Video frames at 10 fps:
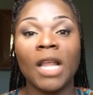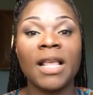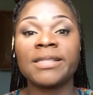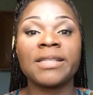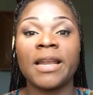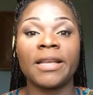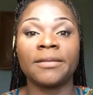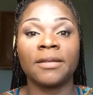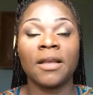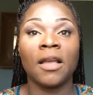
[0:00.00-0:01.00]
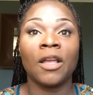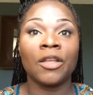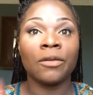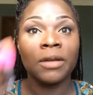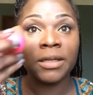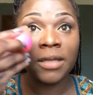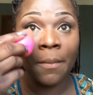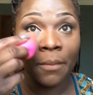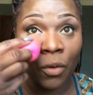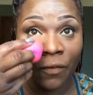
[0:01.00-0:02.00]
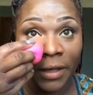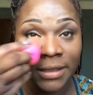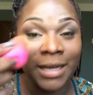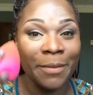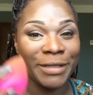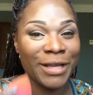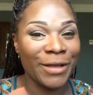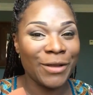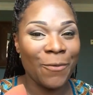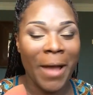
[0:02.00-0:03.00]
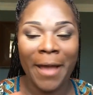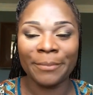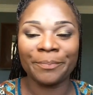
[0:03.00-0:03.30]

That's not it. You need to move it, and I'm gonna tell you why.